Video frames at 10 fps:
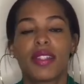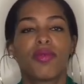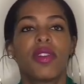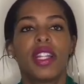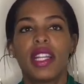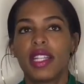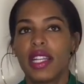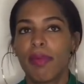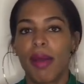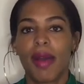Really
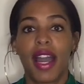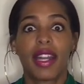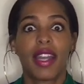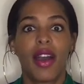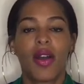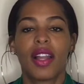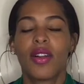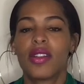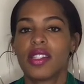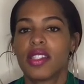cleaned my body out. I
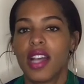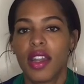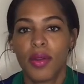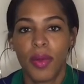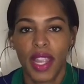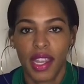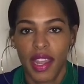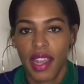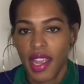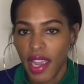lost a ton of weight.
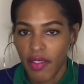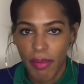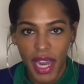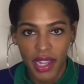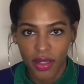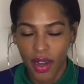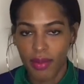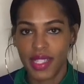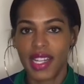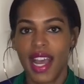Everybody thought I
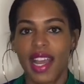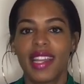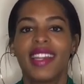was dying.